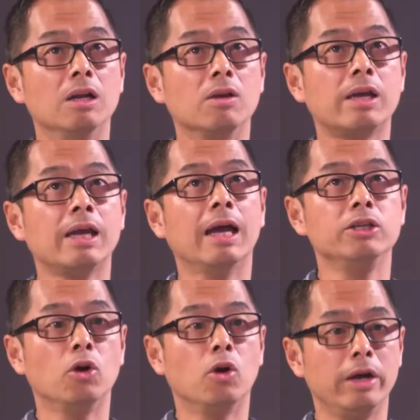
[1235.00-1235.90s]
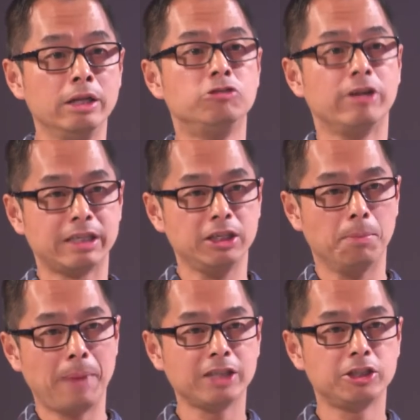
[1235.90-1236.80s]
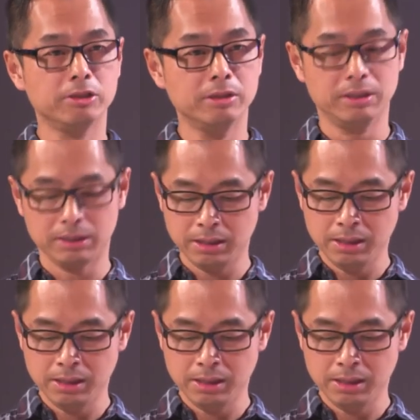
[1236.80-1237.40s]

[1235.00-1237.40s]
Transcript: looking at your interests and your passions.